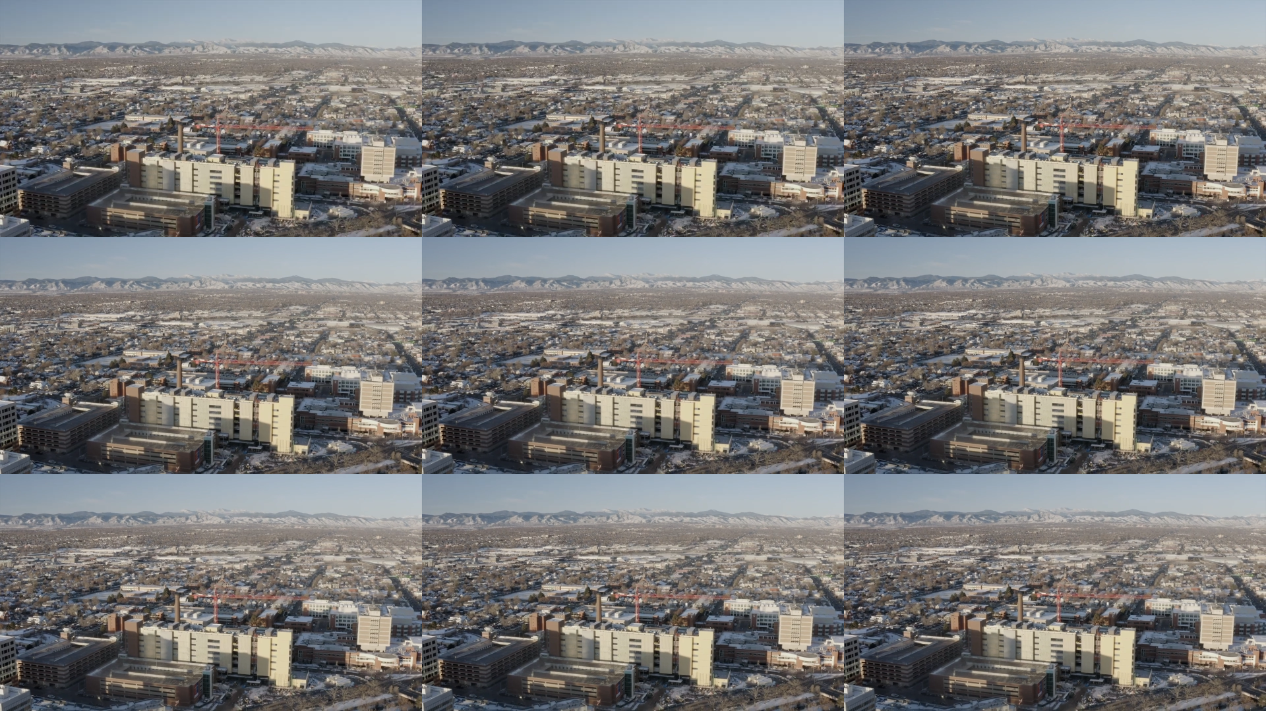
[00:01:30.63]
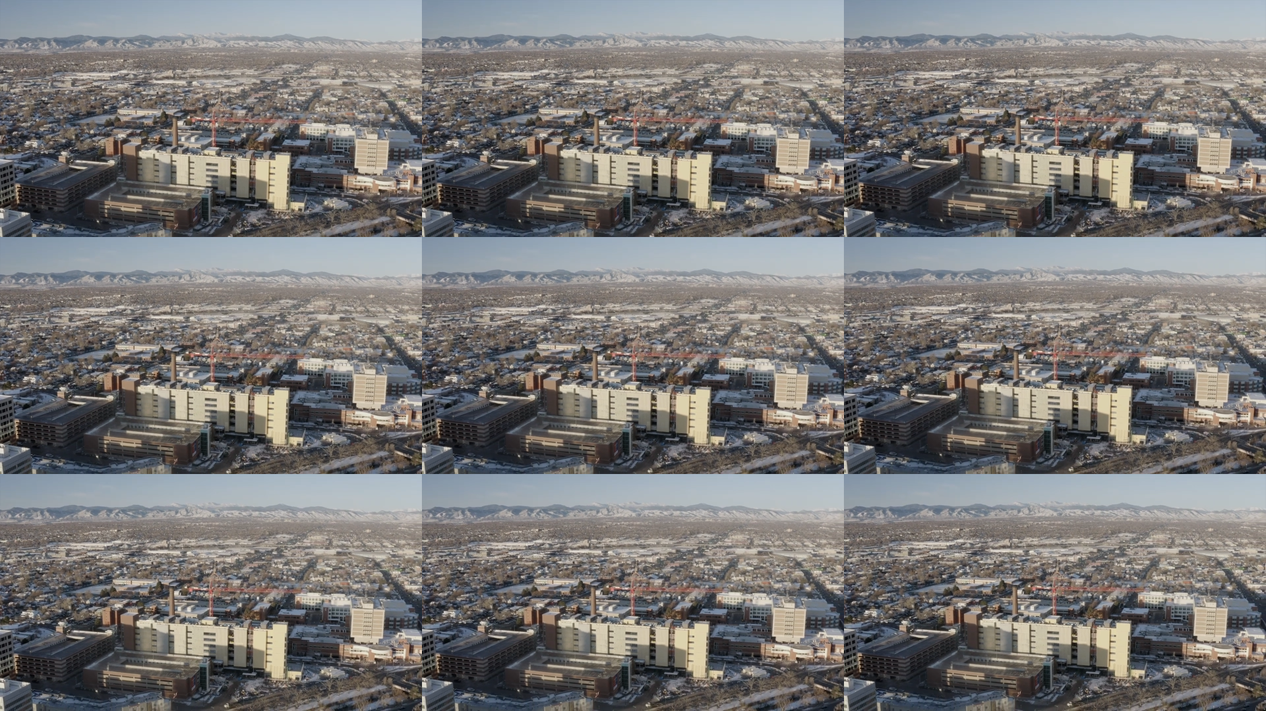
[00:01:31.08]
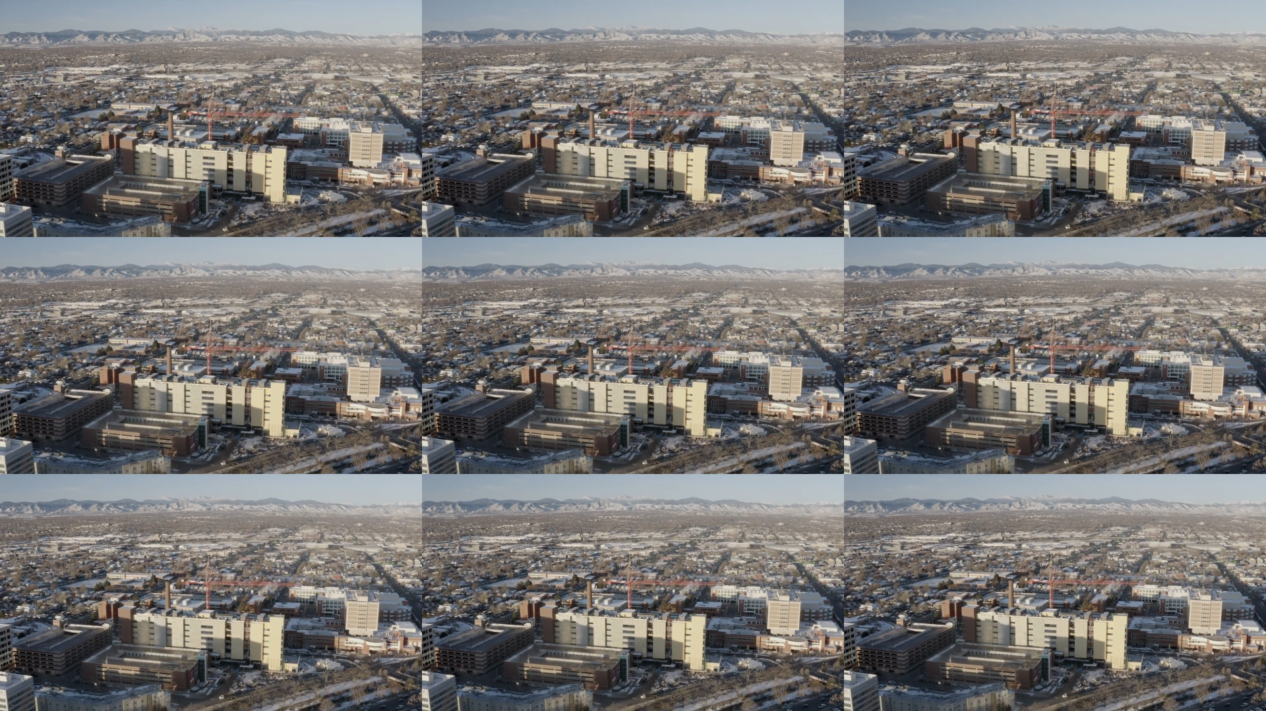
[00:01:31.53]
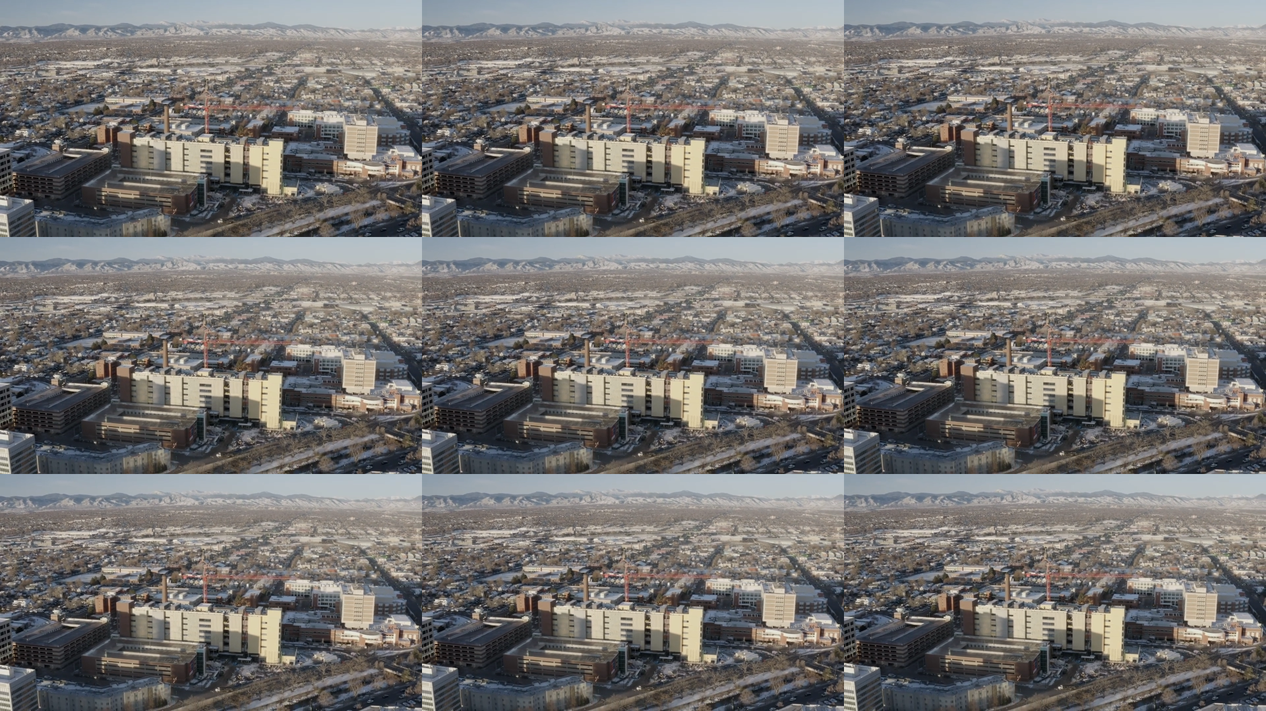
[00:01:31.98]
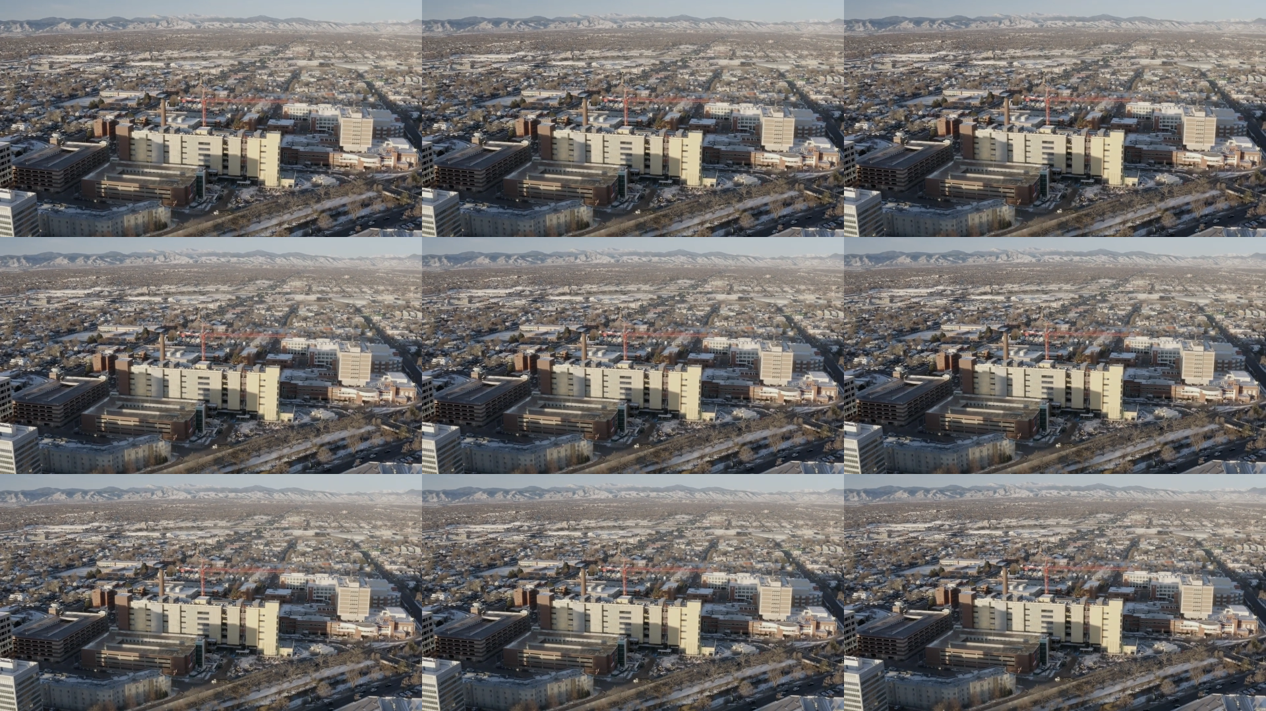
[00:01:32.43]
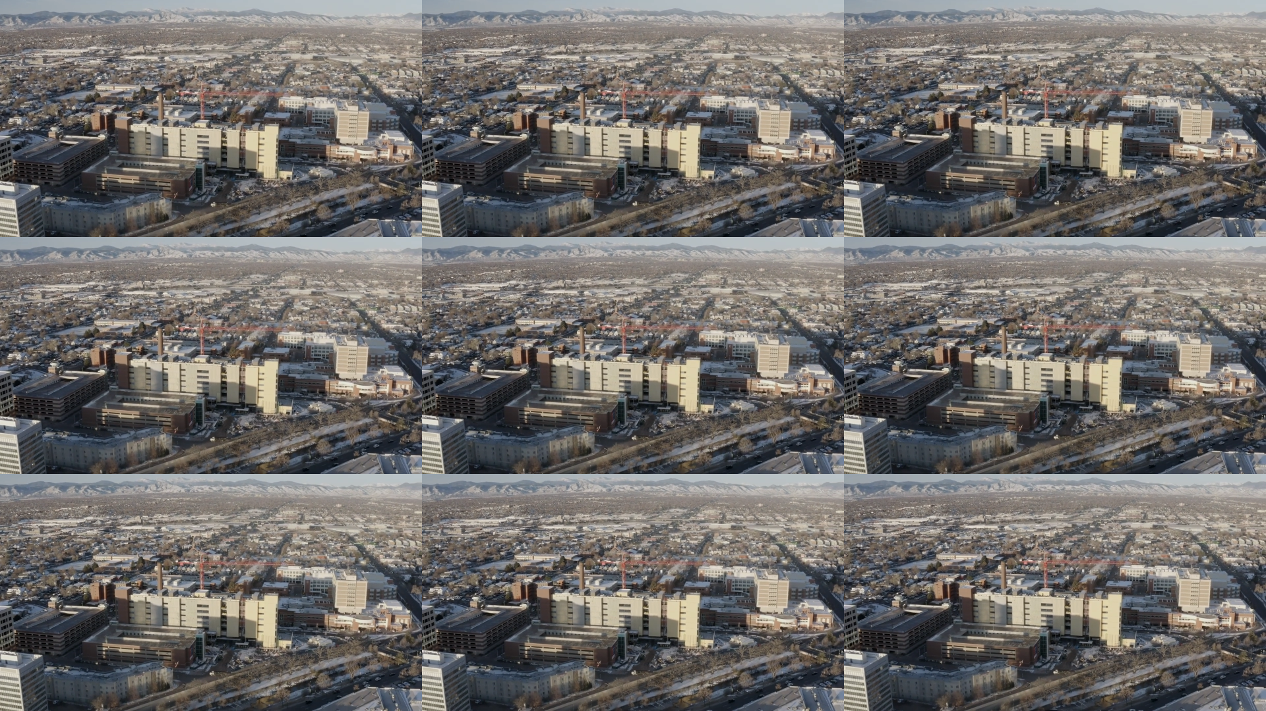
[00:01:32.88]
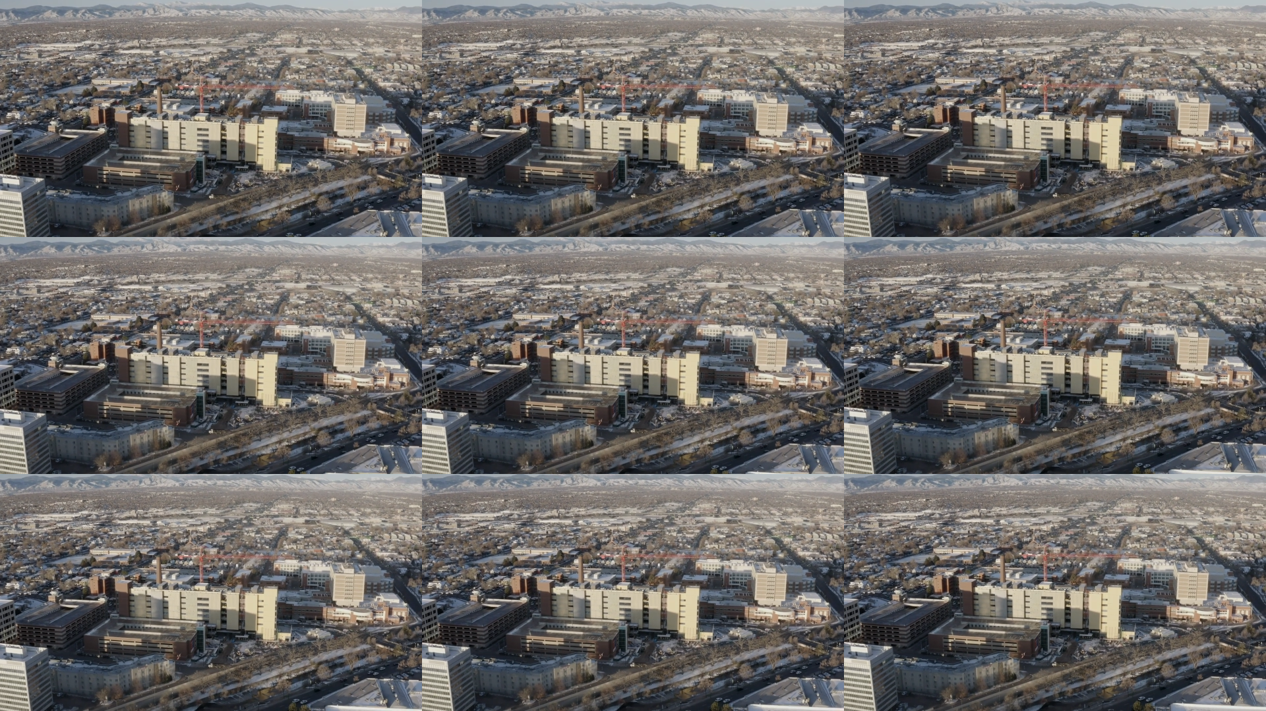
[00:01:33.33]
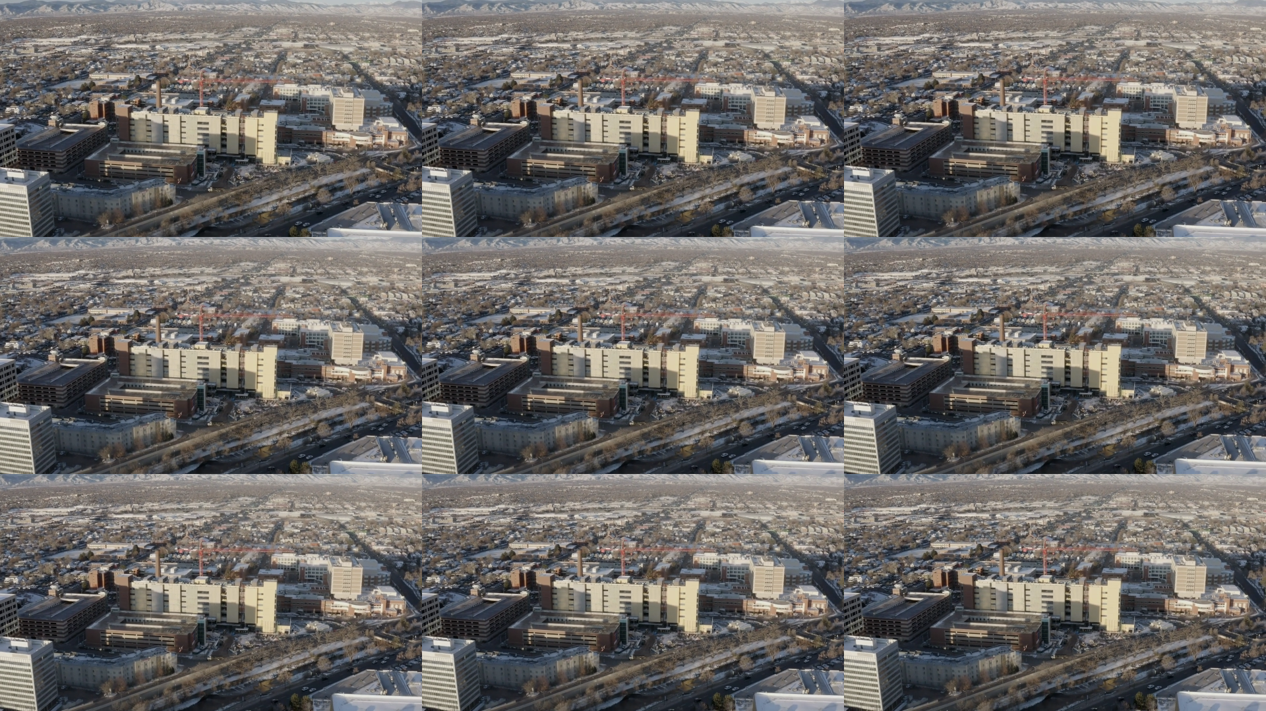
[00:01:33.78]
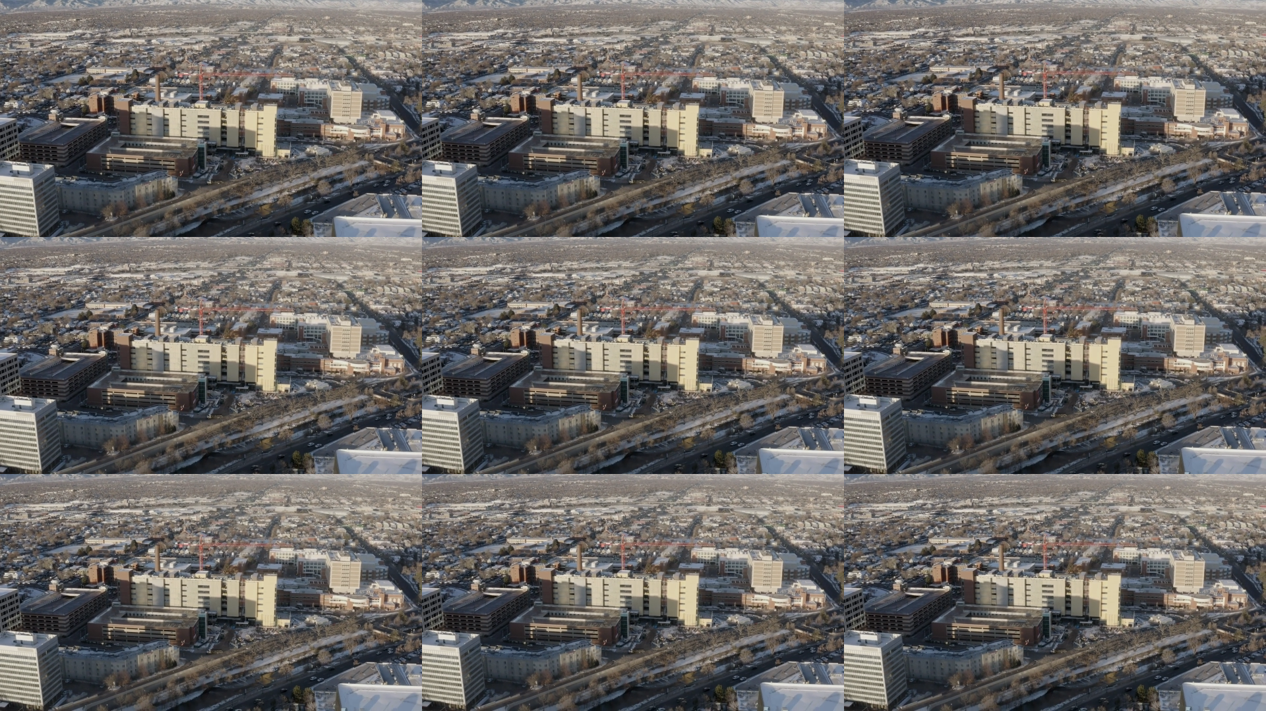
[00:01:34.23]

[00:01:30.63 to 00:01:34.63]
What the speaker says: No face is visible, so there are no lips to read.